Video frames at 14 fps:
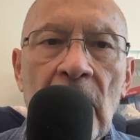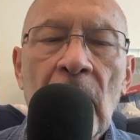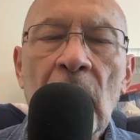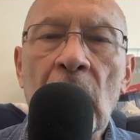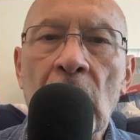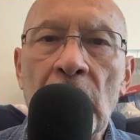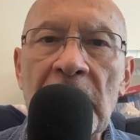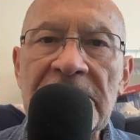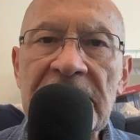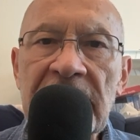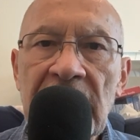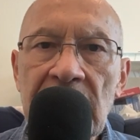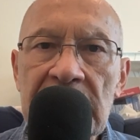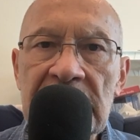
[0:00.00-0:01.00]

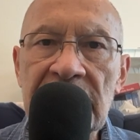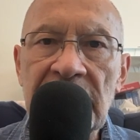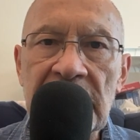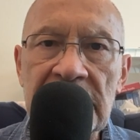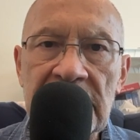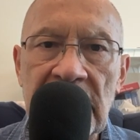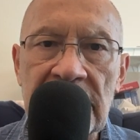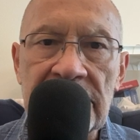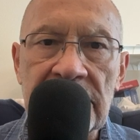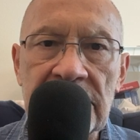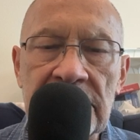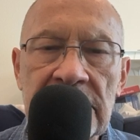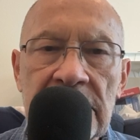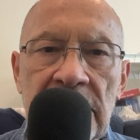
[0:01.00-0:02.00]
Originary
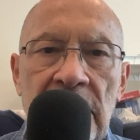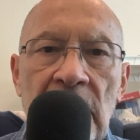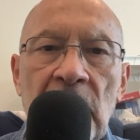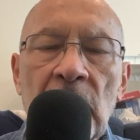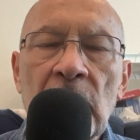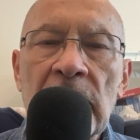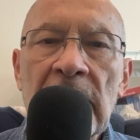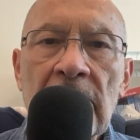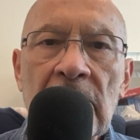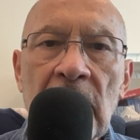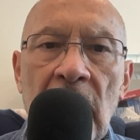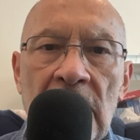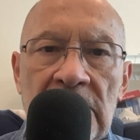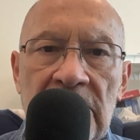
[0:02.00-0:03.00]
civilizations. Without
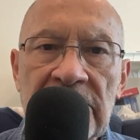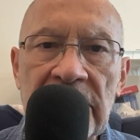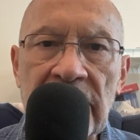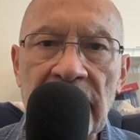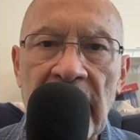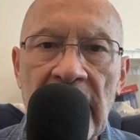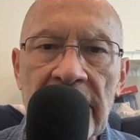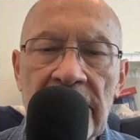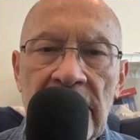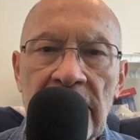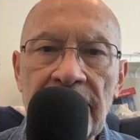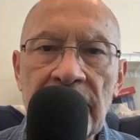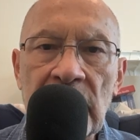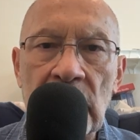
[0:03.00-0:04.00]
loss of generality,
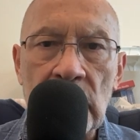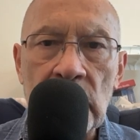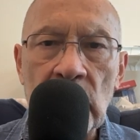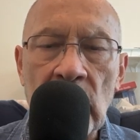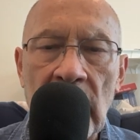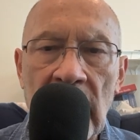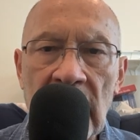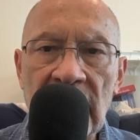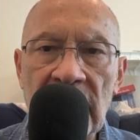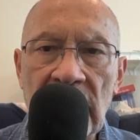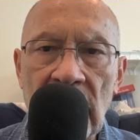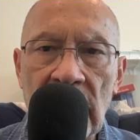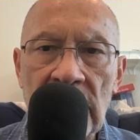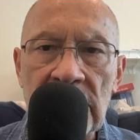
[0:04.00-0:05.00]
due to a lack of
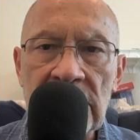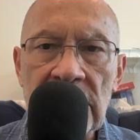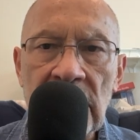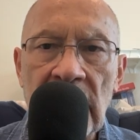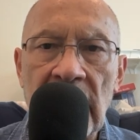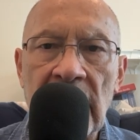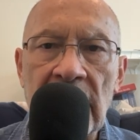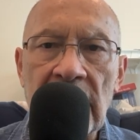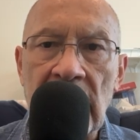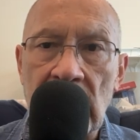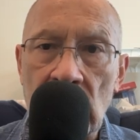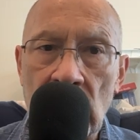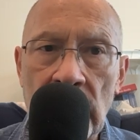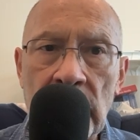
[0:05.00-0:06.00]
knowledge, and in
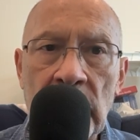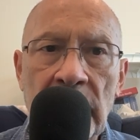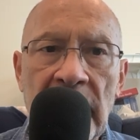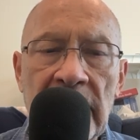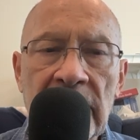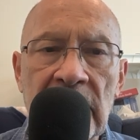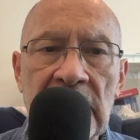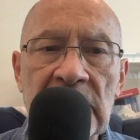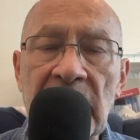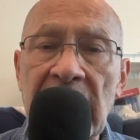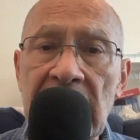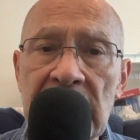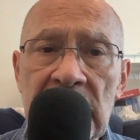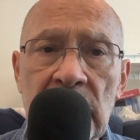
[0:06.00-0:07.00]
order to make things
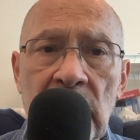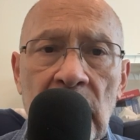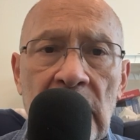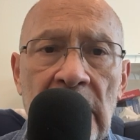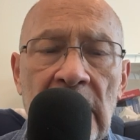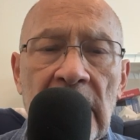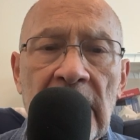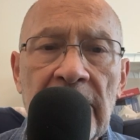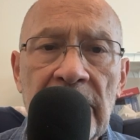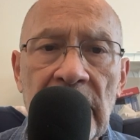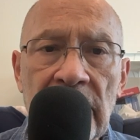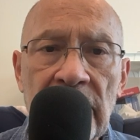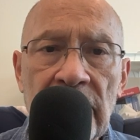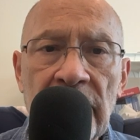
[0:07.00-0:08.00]
manageable, the
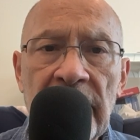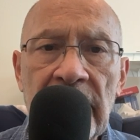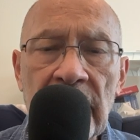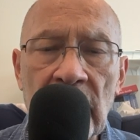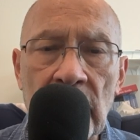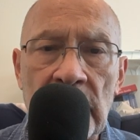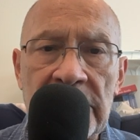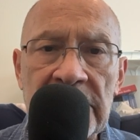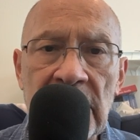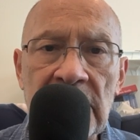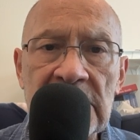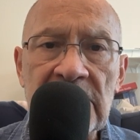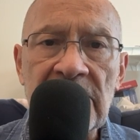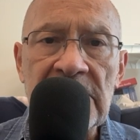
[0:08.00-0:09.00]
three originary
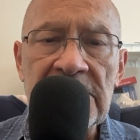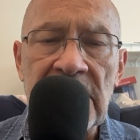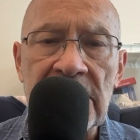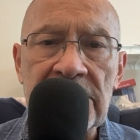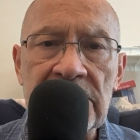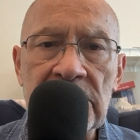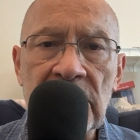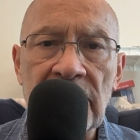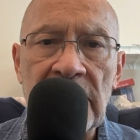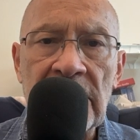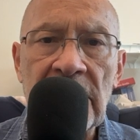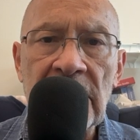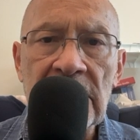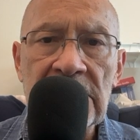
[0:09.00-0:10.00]
civilizations of
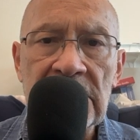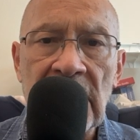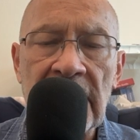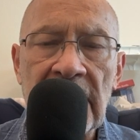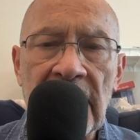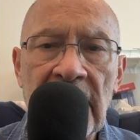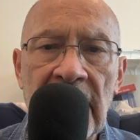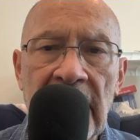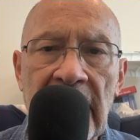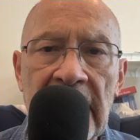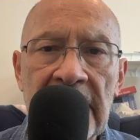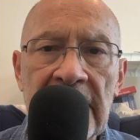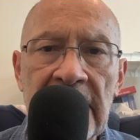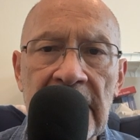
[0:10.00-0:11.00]
India, China, and
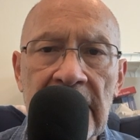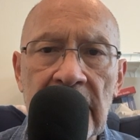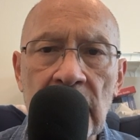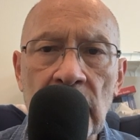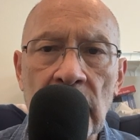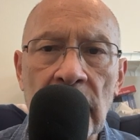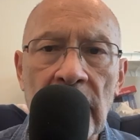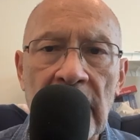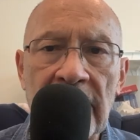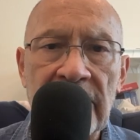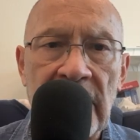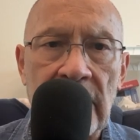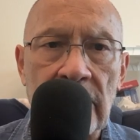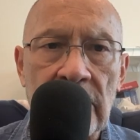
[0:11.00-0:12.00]
Andean were left
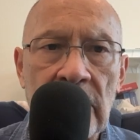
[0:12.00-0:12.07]
out.